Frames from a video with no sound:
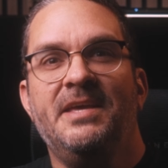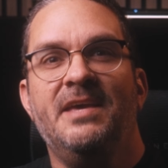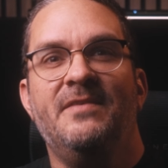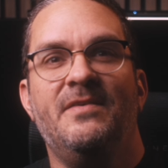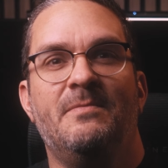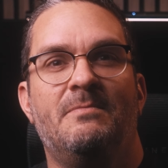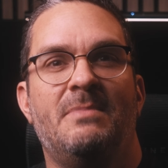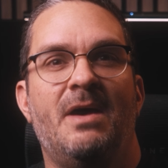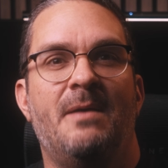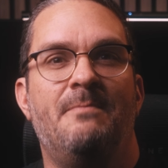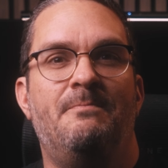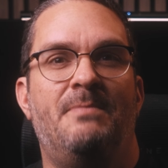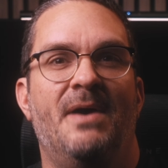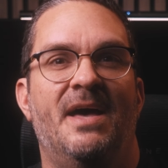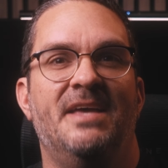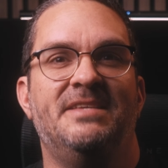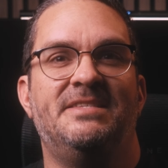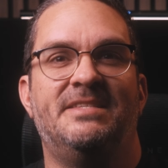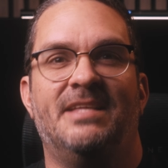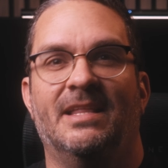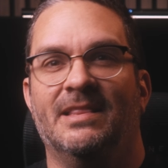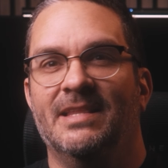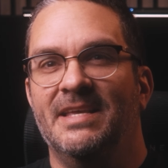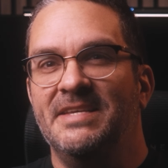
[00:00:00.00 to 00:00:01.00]
give it my
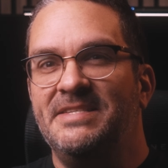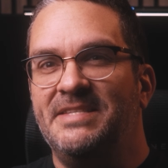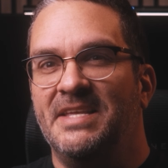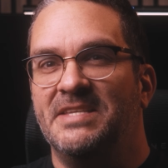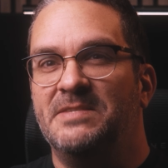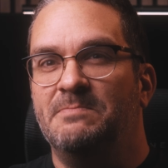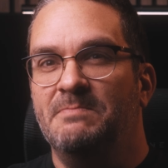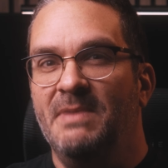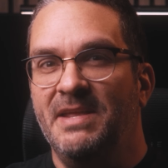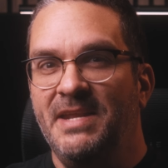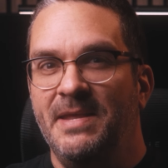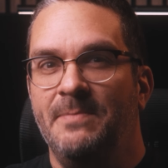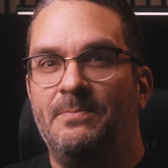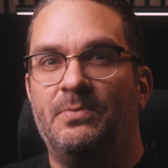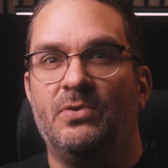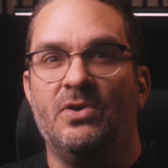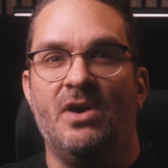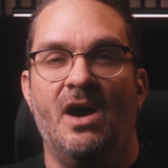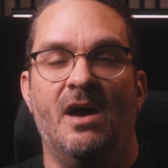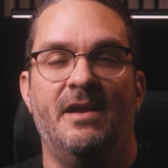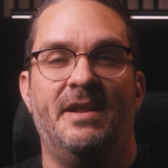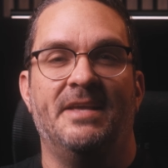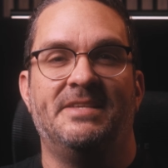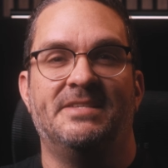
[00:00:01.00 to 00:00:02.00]
best to list as many
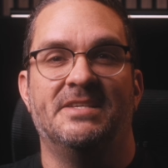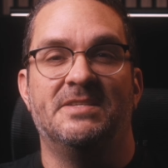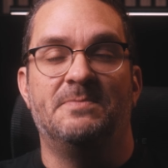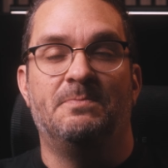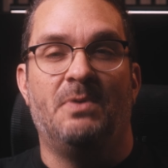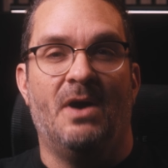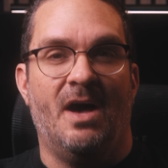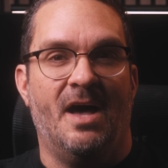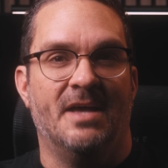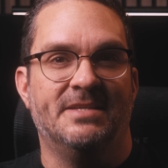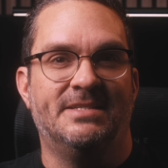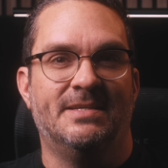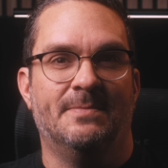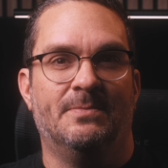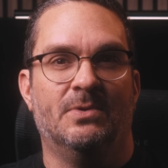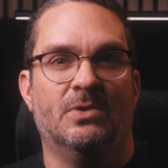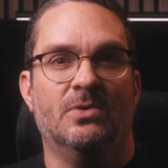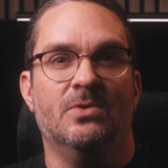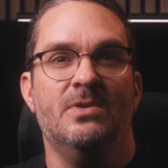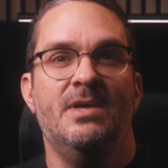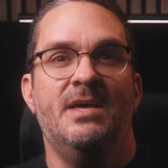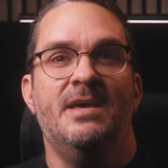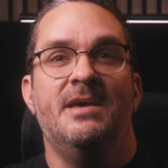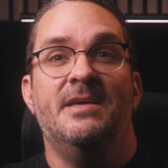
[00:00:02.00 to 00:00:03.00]
products as
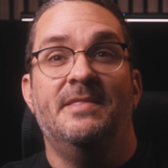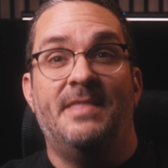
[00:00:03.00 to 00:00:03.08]
possible